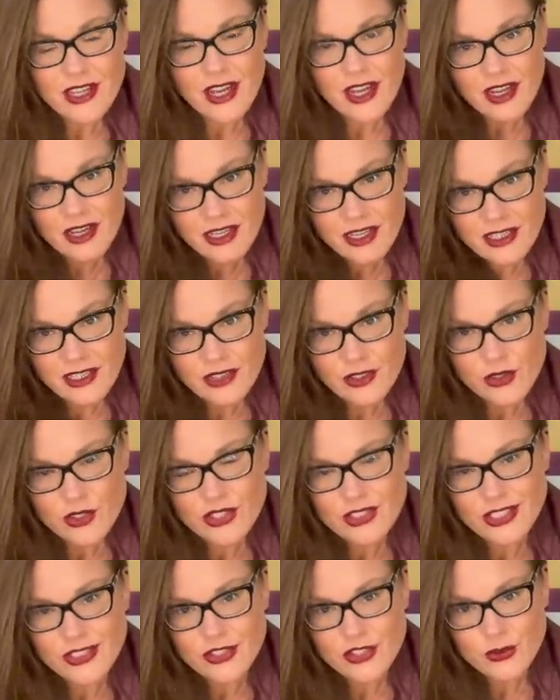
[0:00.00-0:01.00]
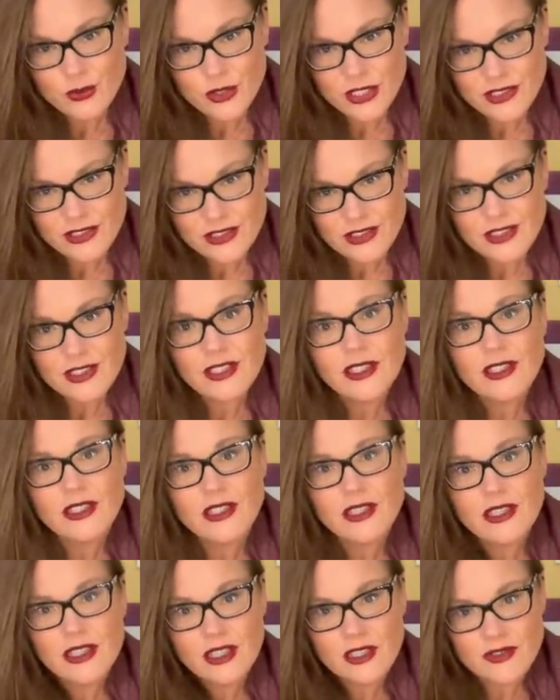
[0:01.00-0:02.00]
I, Christina Schmidt
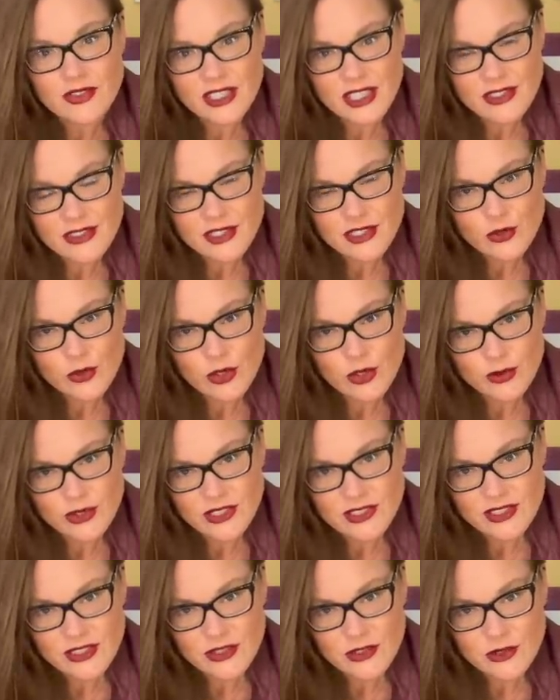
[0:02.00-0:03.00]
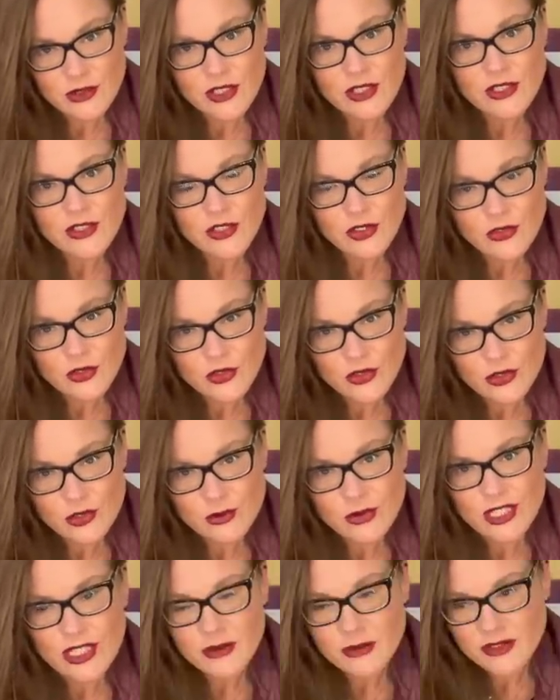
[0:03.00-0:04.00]
of Sassy Scorpion Tarot on YouTube,
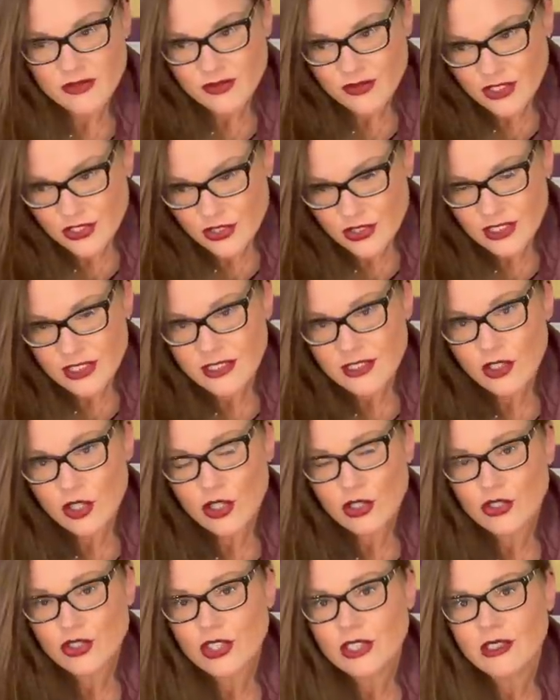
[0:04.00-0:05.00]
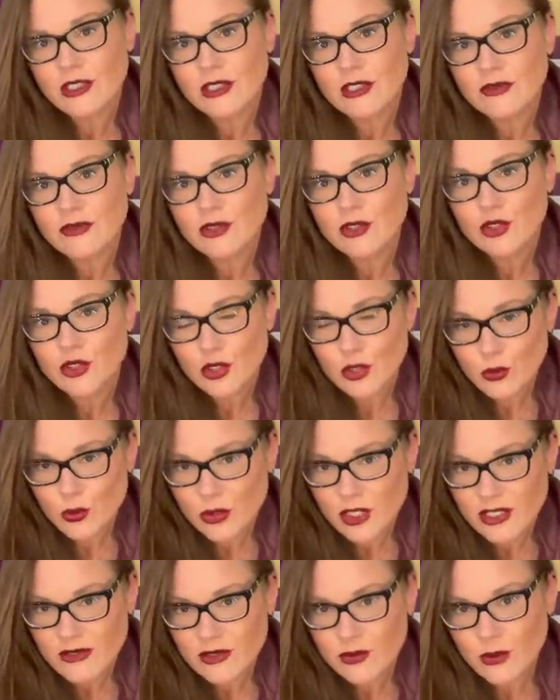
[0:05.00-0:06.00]
am officially auctioning off 2
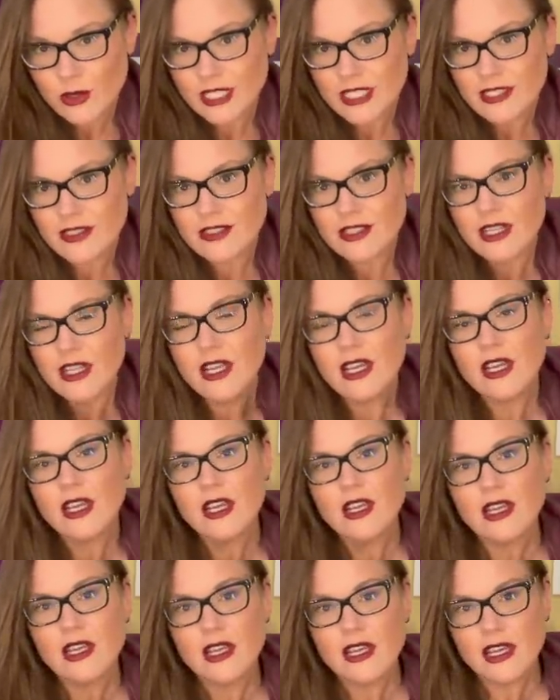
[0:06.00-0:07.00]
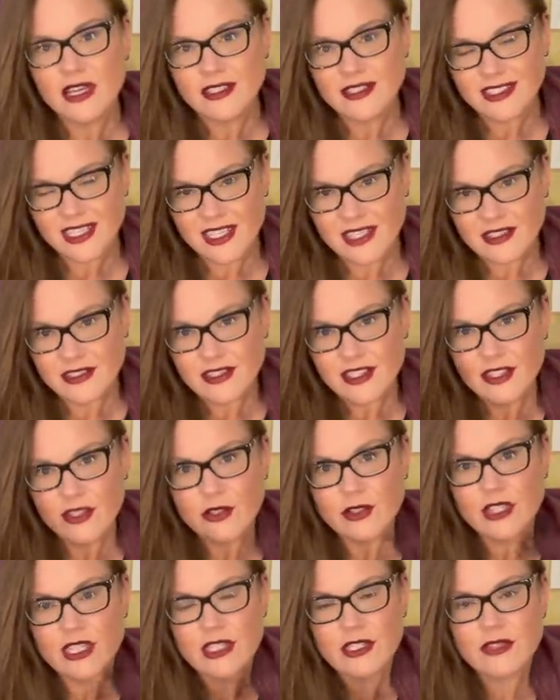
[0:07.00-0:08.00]
private readings and 10 tarot
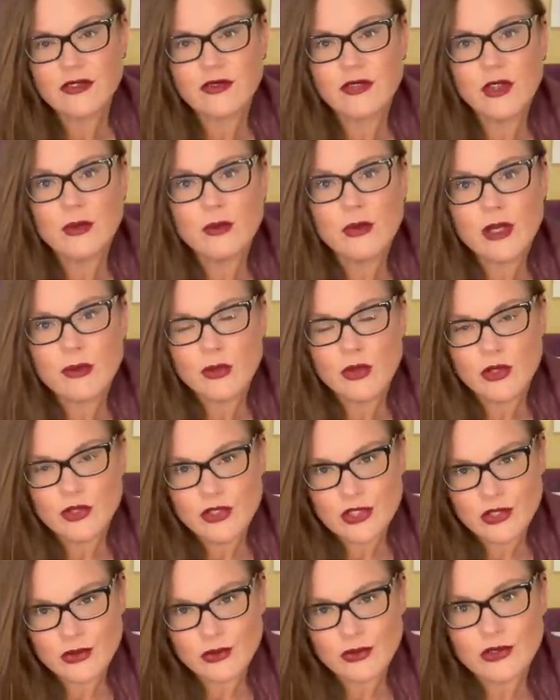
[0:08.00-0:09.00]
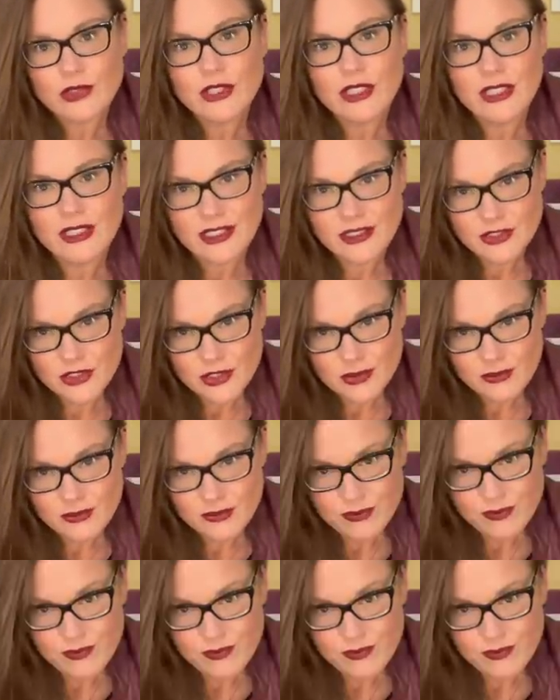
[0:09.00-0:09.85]
decks from my personal collection.